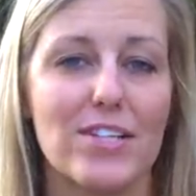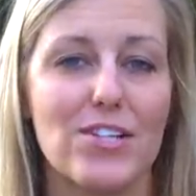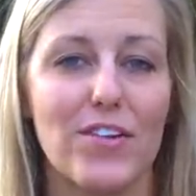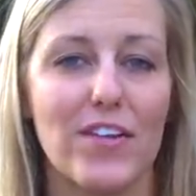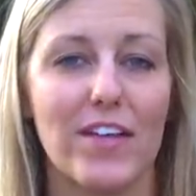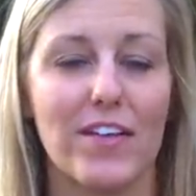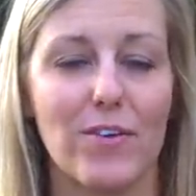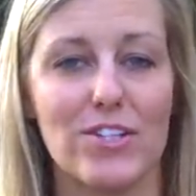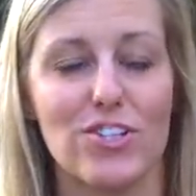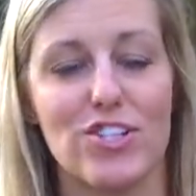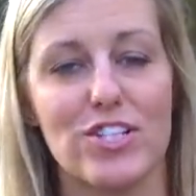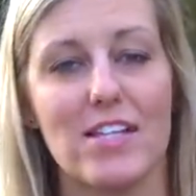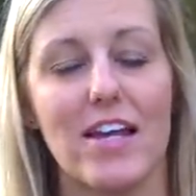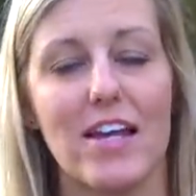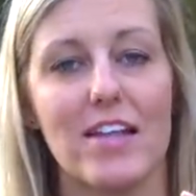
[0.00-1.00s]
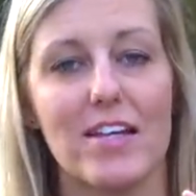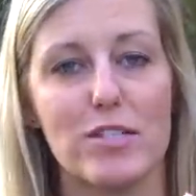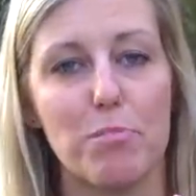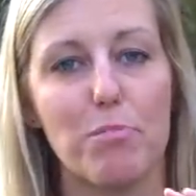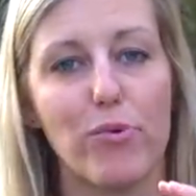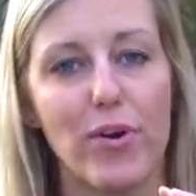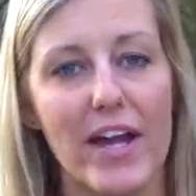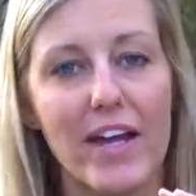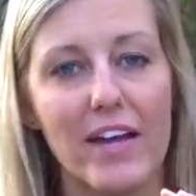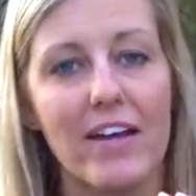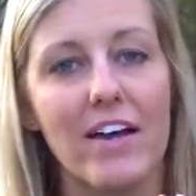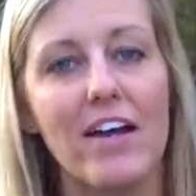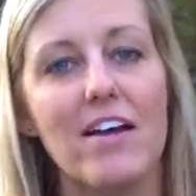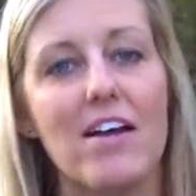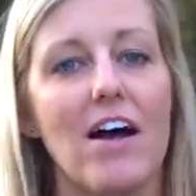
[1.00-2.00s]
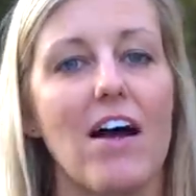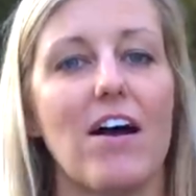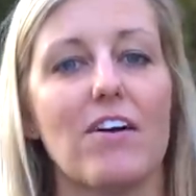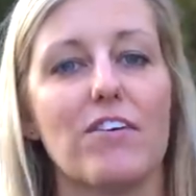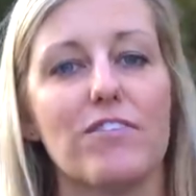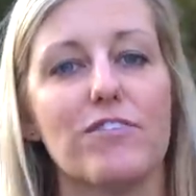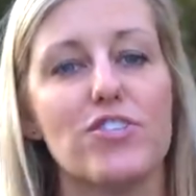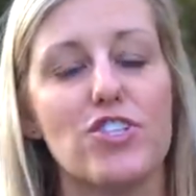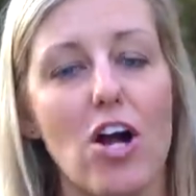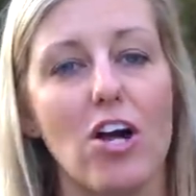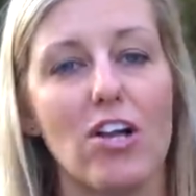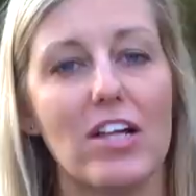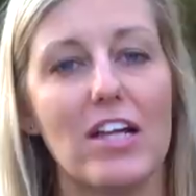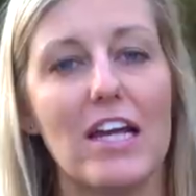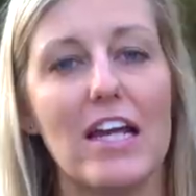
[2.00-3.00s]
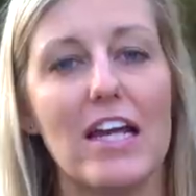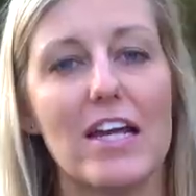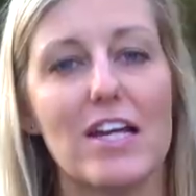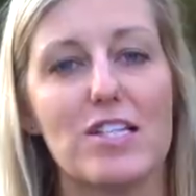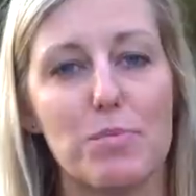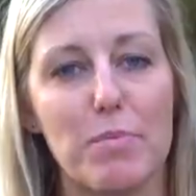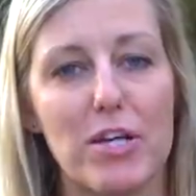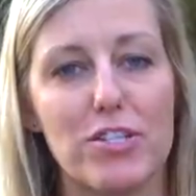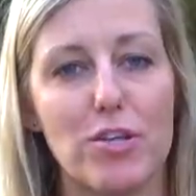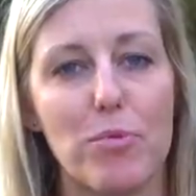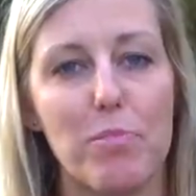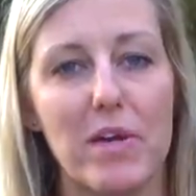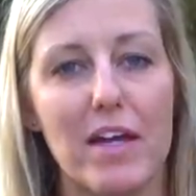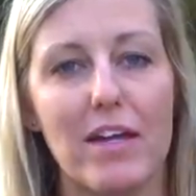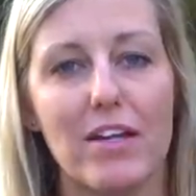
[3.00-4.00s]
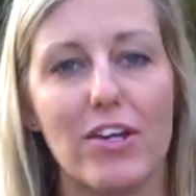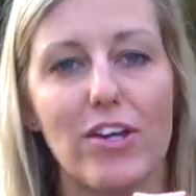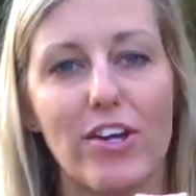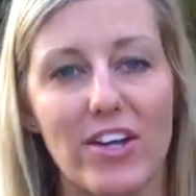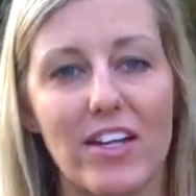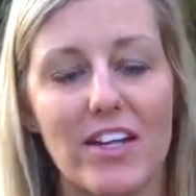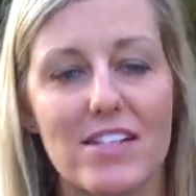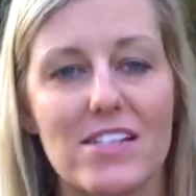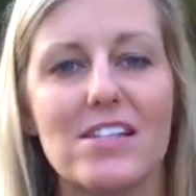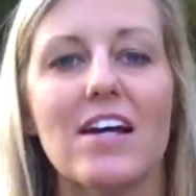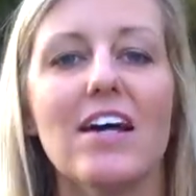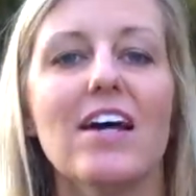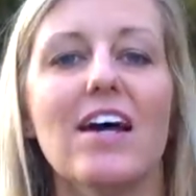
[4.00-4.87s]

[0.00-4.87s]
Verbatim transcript: So then there was just like this brick of chocolaty espresso bean goodness.